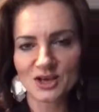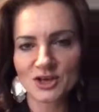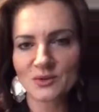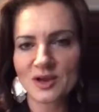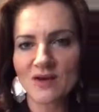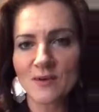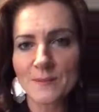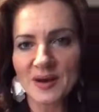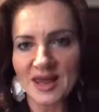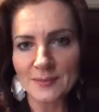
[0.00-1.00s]
We are a
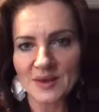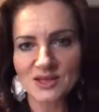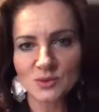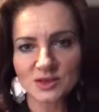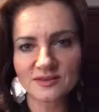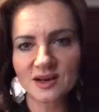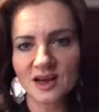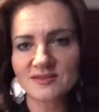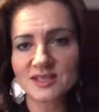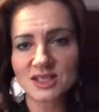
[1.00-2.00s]
blip. Each one of our
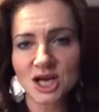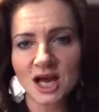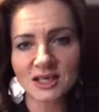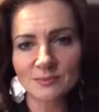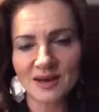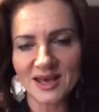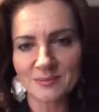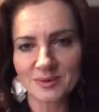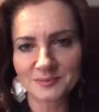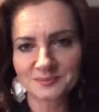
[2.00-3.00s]
lives is a tiny blip.